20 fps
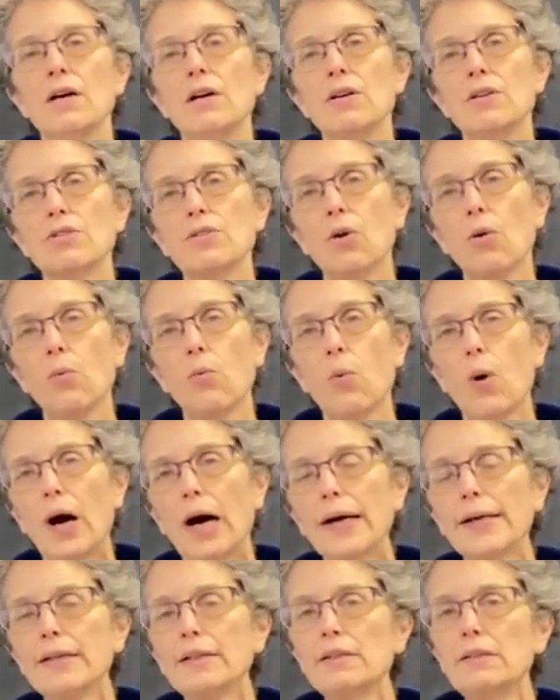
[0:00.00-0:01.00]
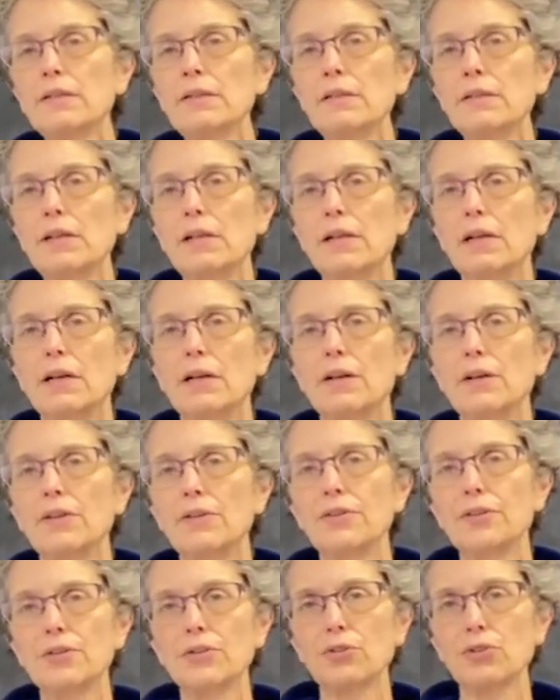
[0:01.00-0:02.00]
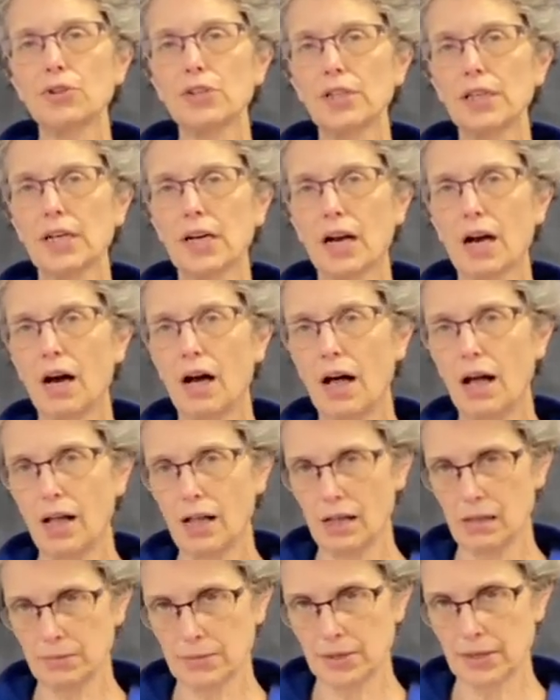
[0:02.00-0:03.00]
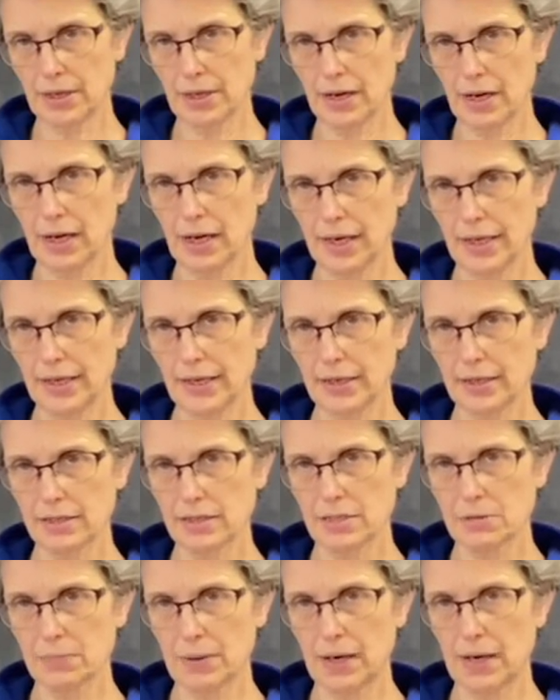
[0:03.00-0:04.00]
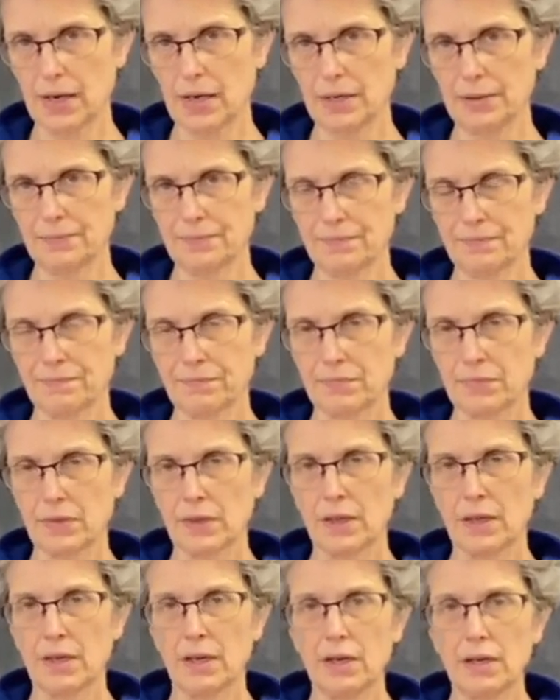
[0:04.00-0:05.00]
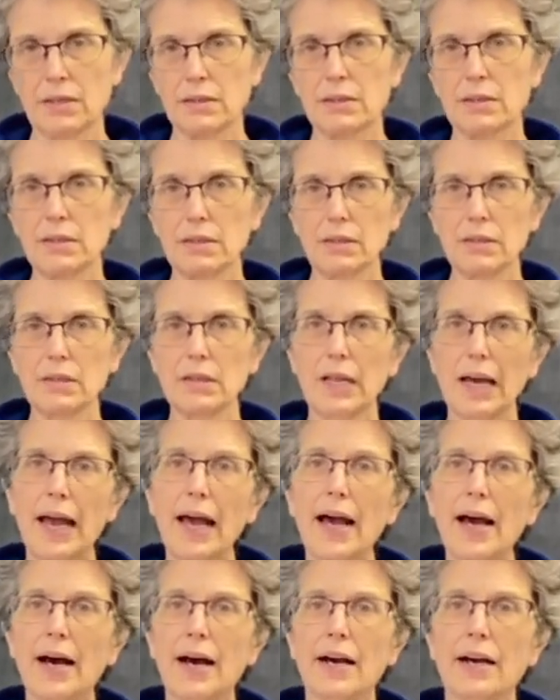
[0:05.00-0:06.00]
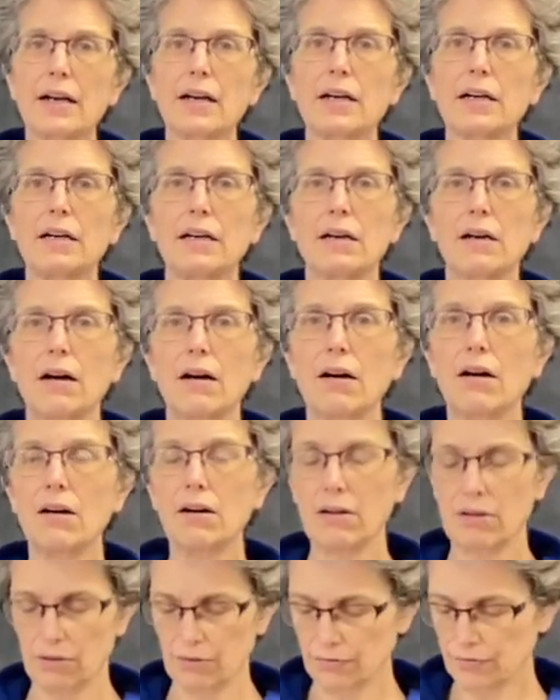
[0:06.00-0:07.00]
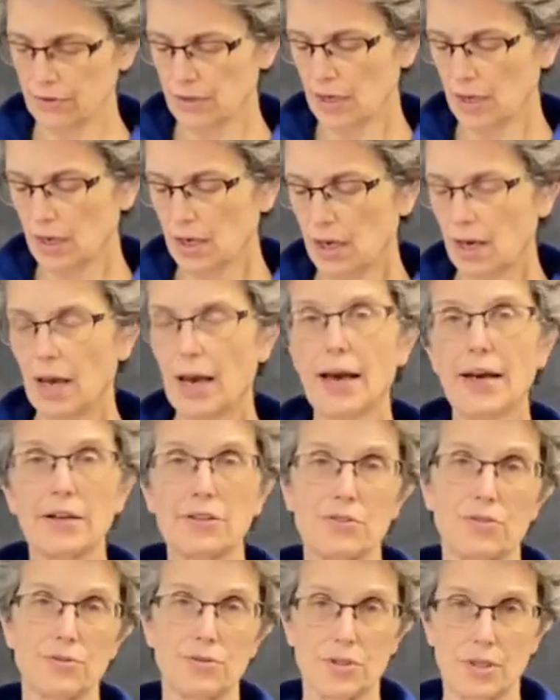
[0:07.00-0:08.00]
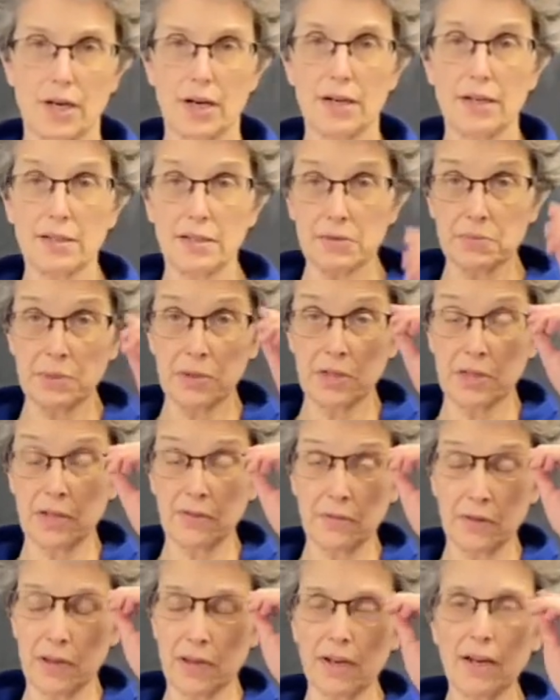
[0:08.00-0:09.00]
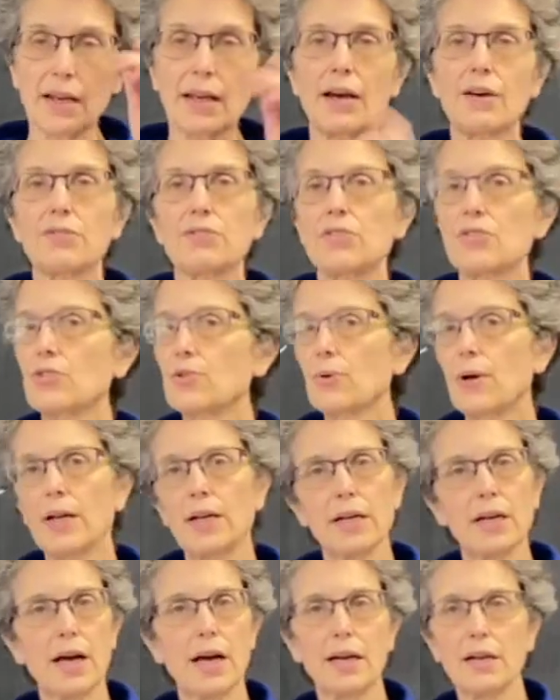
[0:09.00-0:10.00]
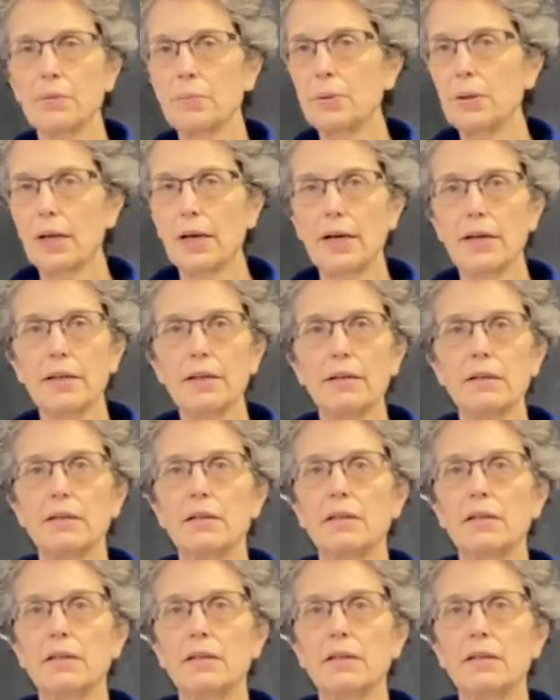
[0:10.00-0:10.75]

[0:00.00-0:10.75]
So while they're looking calm in that hiding spot, the lack of exercise, meaning even getting out to do any kind of play,